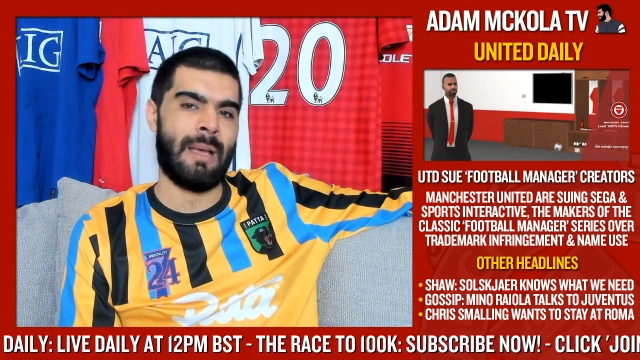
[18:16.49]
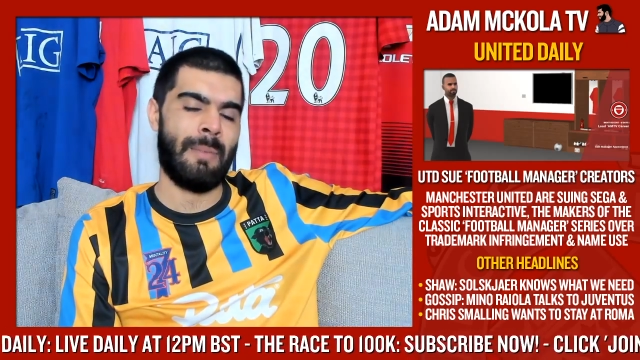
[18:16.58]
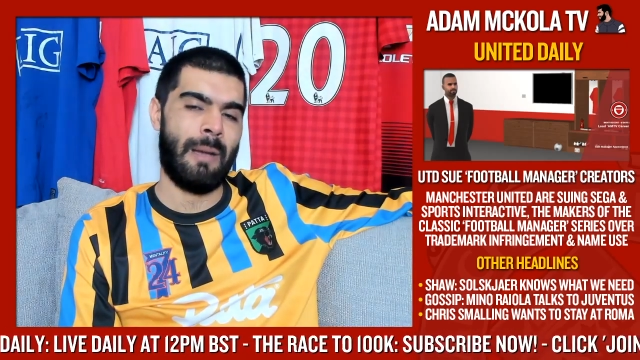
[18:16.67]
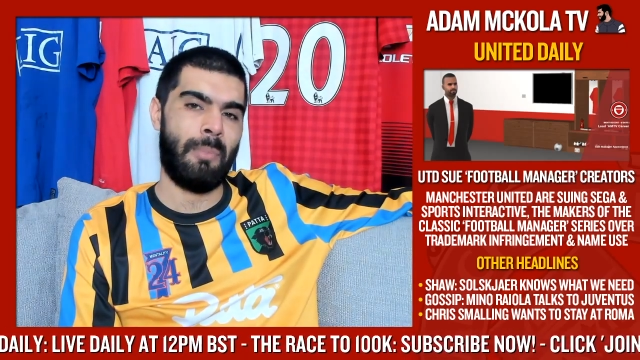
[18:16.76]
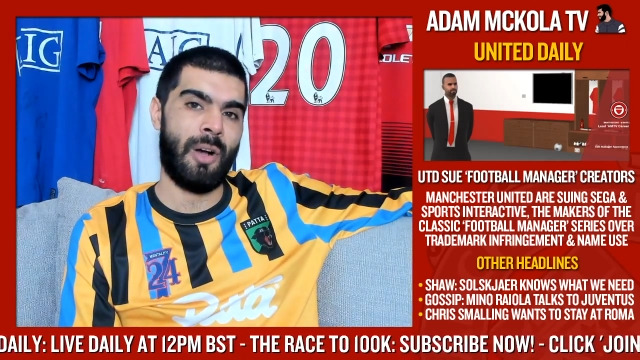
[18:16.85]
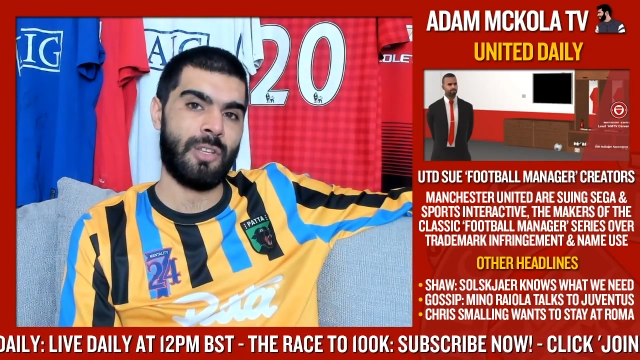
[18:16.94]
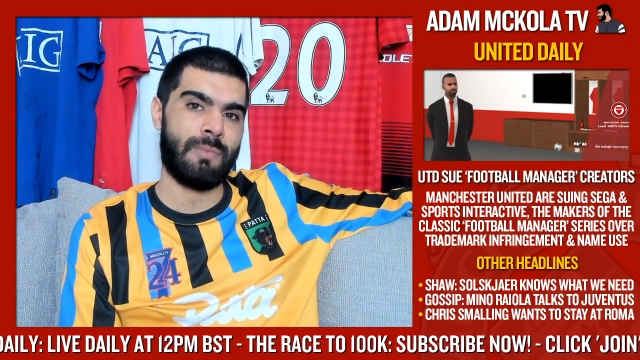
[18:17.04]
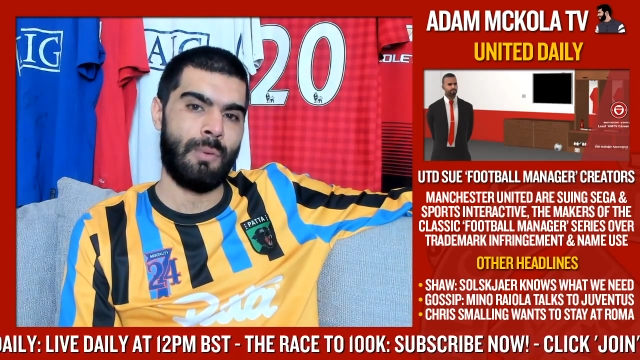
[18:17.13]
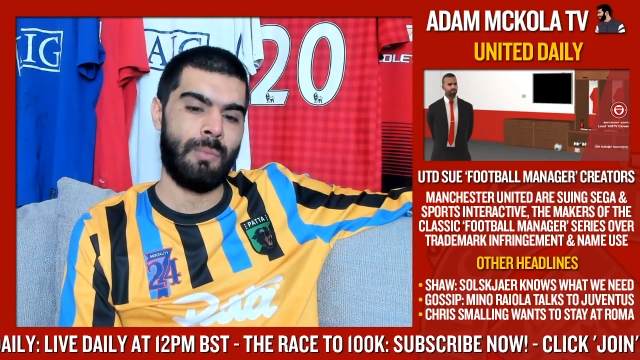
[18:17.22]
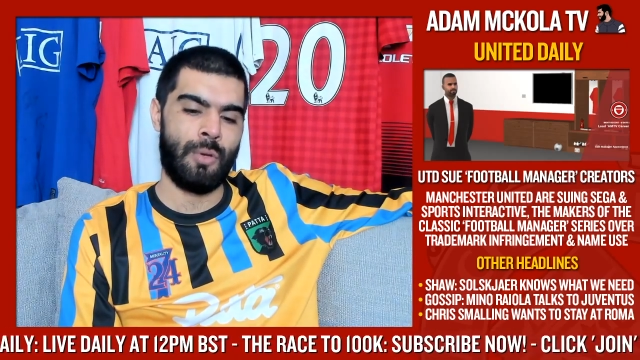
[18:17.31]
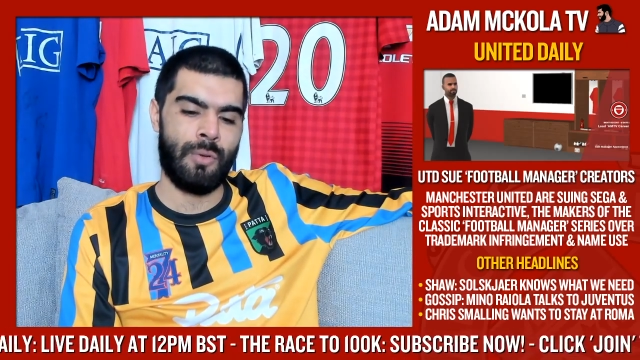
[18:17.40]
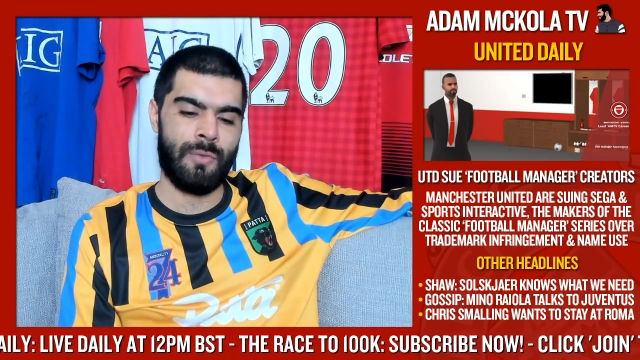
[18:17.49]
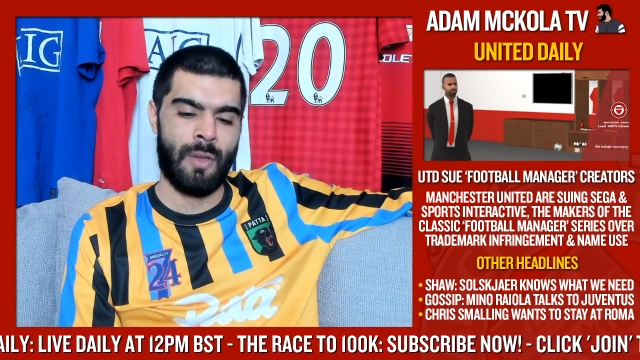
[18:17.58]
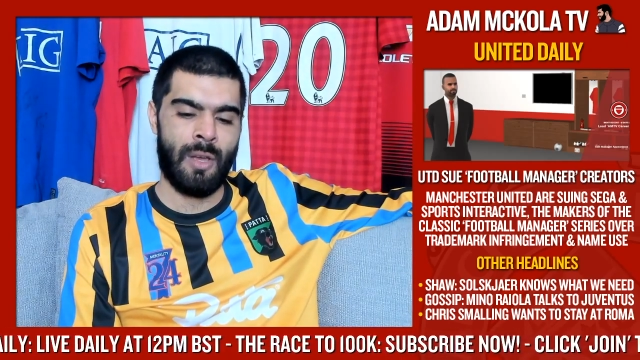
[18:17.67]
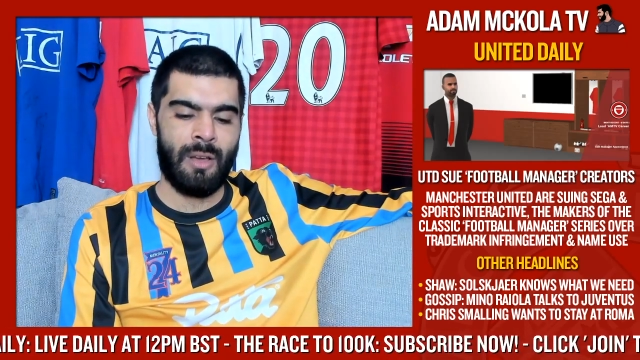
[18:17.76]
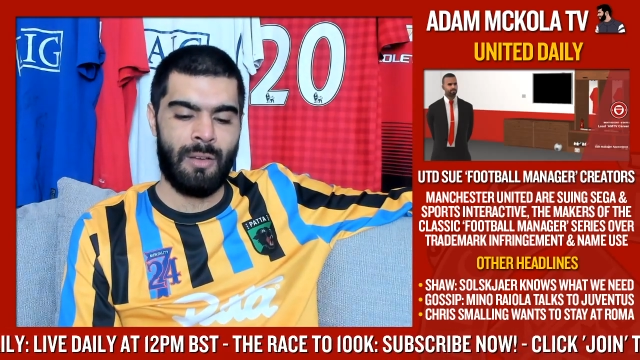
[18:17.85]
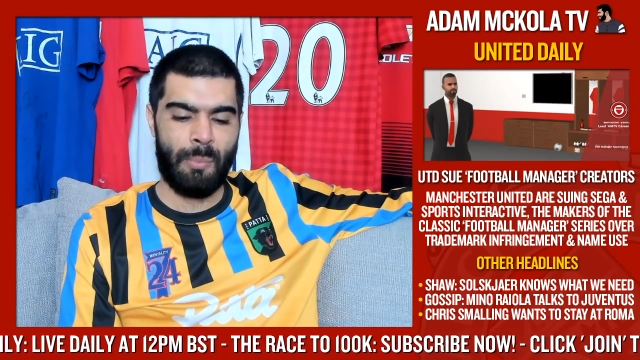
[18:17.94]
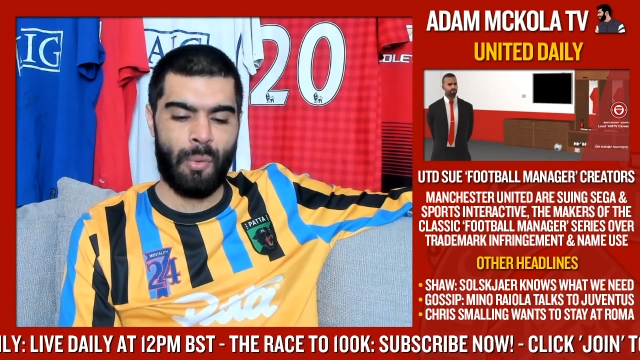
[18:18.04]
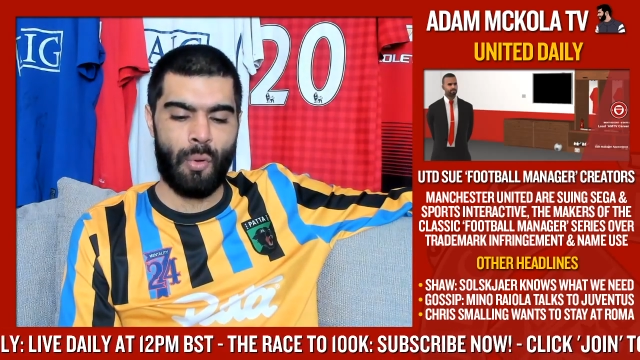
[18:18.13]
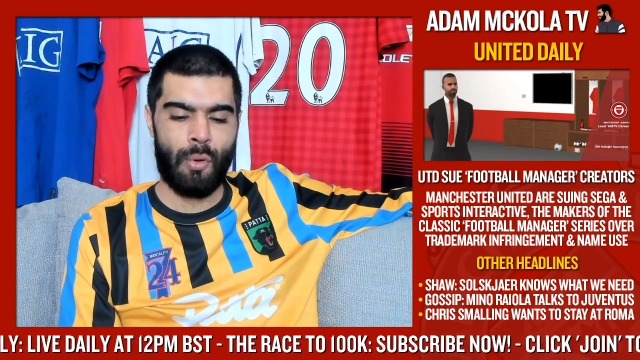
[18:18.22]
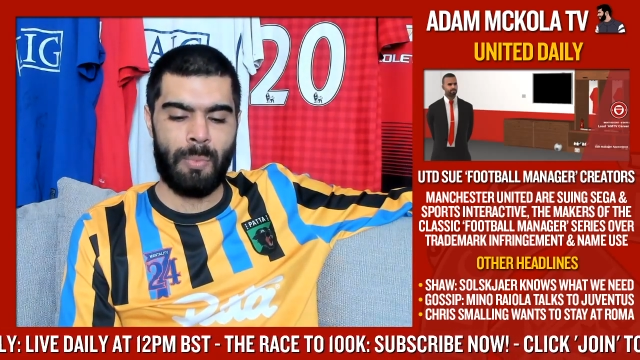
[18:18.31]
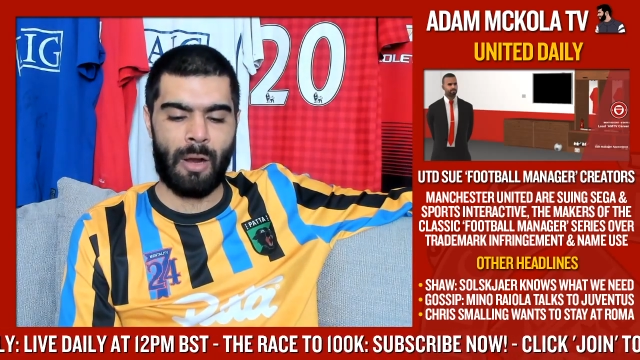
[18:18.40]
about a possible move for
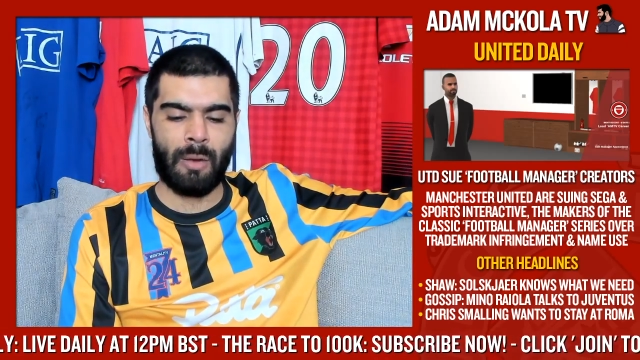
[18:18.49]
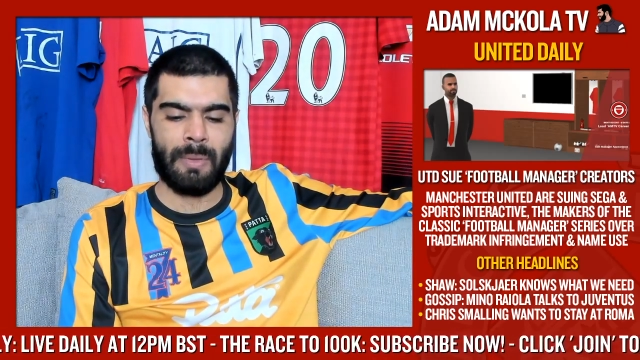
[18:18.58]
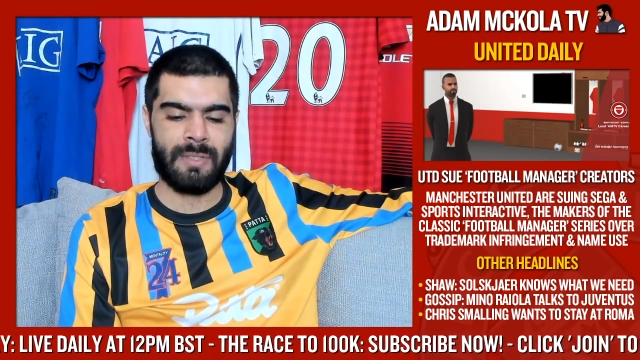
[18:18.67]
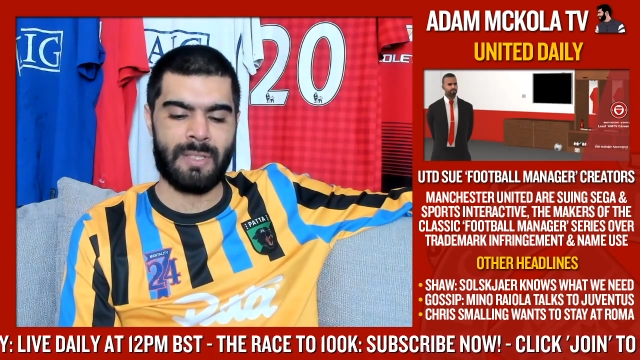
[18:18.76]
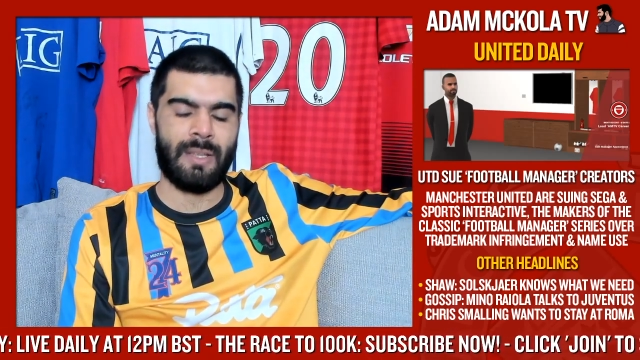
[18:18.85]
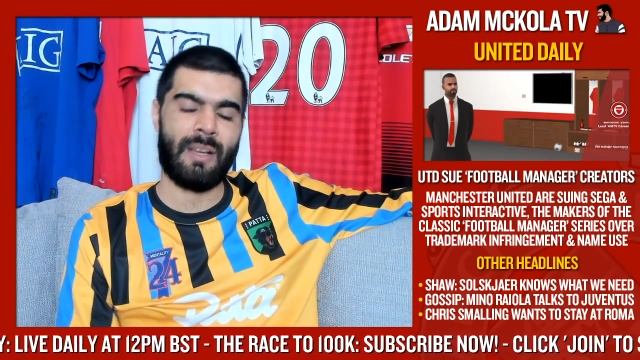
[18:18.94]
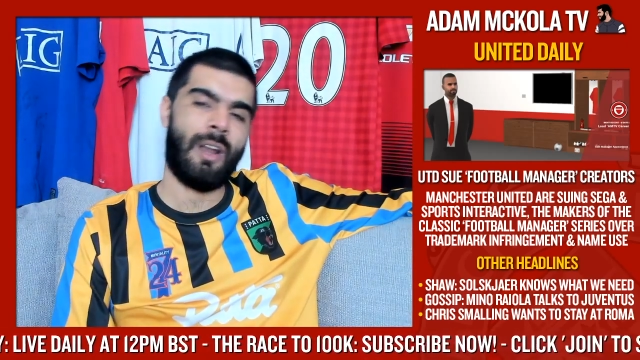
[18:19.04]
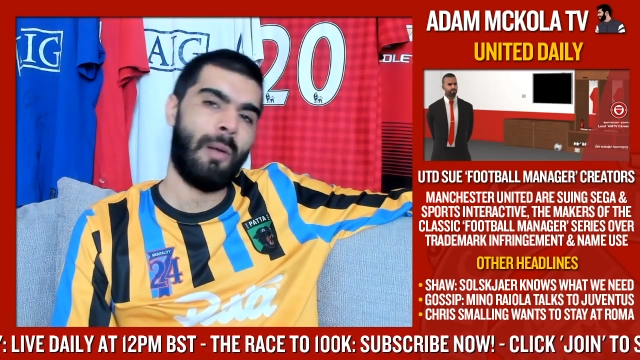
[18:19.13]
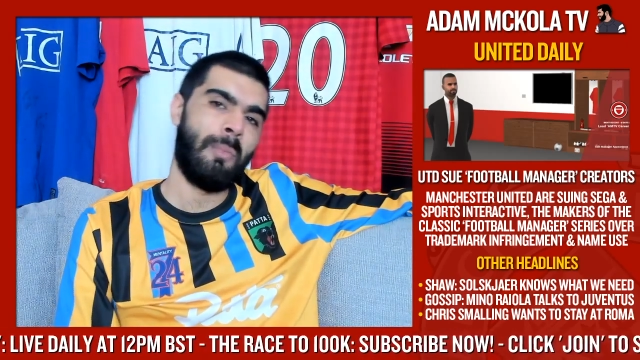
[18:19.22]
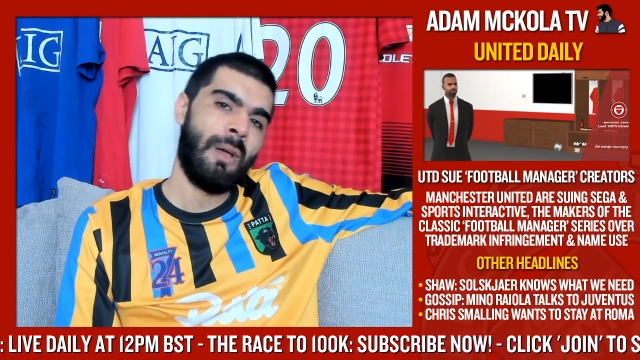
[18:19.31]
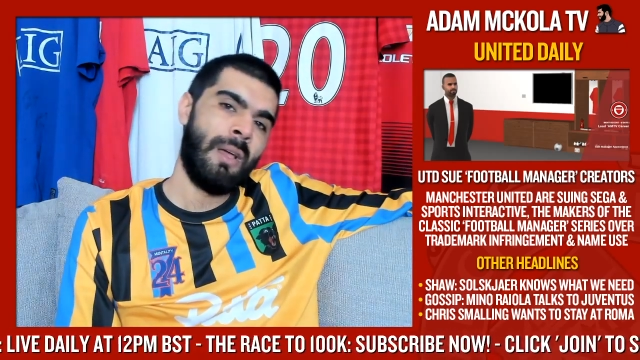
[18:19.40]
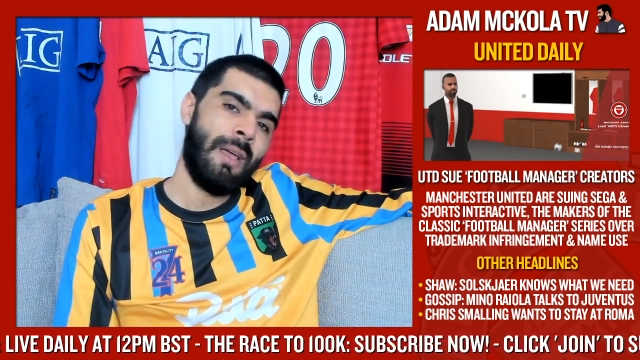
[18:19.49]
Paul Pogba to the club.